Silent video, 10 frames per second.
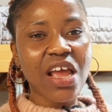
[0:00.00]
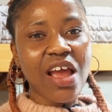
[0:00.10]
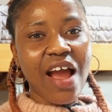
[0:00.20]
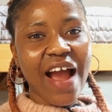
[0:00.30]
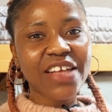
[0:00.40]

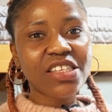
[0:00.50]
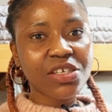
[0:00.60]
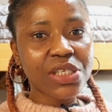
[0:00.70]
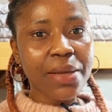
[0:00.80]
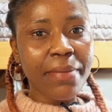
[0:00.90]
I sealed
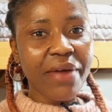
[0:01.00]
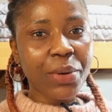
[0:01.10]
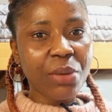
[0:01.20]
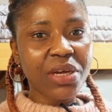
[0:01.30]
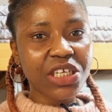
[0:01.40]
my
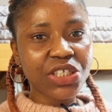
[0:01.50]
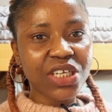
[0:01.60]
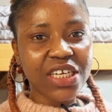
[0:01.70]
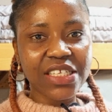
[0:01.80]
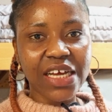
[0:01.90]
recommendation
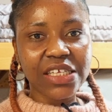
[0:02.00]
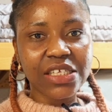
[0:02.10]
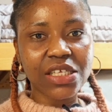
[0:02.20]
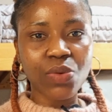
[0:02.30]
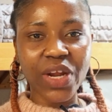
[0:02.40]
letters
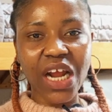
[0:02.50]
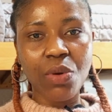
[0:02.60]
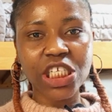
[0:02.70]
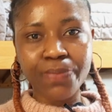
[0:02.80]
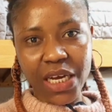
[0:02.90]
when I was
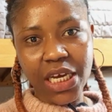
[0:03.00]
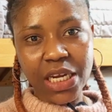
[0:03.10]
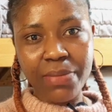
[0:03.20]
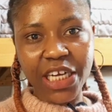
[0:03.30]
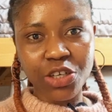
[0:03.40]
packing
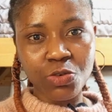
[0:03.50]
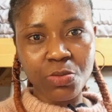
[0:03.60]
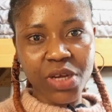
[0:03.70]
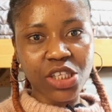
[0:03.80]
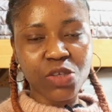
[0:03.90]
my
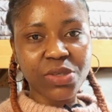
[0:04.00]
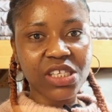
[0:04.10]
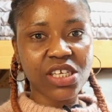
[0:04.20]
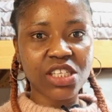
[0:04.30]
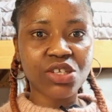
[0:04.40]
documents to be
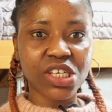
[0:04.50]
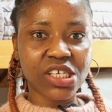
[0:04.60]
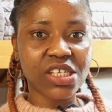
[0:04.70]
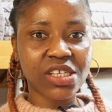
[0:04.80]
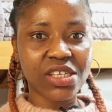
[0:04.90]
sent to
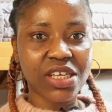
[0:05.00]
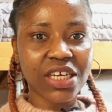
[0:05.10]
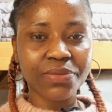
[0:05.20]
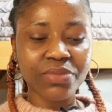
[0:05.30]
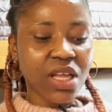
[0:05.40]
KCCN.
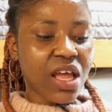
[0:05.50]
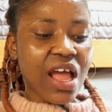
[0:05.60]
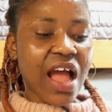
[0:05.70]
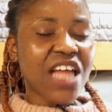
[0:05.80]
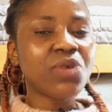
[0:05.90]

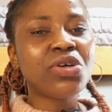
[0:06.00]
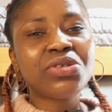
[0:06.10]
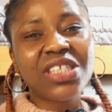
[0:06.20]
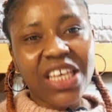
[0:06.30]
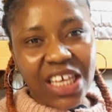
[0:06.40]
I don't want to
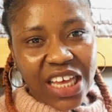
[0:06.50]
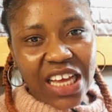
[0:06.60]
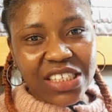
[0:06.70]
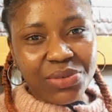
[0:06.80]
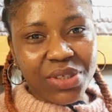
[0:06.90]
take
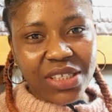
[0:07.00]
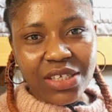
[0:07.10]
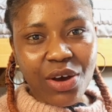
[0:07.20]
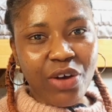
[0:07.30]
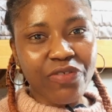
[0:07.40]
any risk
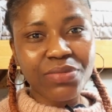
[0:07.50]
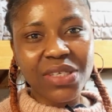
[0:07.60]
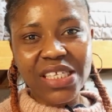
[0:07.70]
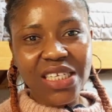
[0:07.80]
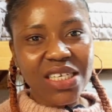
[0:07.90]
of me
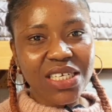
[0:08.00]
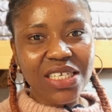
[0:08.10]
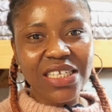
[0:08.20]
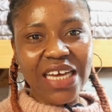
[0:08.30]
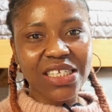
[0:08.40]
sealing it
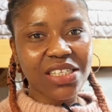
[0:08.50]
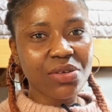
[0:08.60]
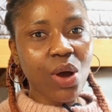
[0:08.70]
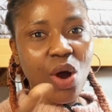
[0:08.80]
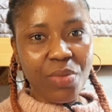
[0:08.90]
and the seal
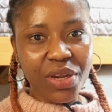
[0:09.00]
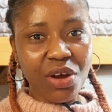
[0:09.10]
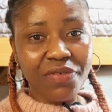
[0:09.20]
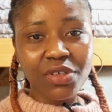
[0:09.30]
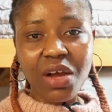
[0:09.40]
coming off.
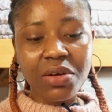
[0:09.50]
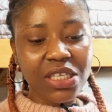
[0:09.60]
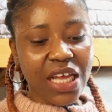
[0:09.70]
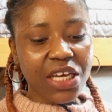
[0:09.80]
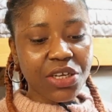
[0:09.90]
So I was
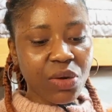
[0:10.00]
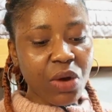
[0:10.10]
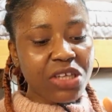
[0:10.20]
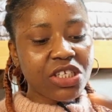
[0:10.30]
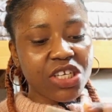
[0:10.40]
like, you know
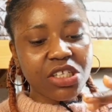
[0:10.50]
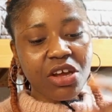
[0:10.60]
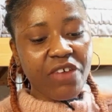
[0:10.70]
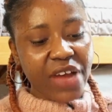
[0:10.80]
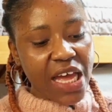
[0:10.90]
what, just
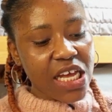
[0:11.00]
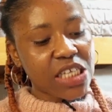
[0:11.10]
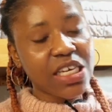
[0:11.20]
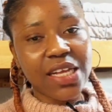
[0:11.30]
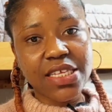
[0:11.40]
cover it
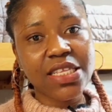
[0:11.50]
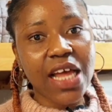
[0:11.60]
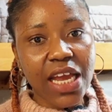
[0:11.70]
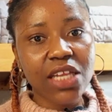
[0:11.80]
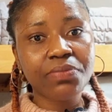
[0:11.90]
and sign.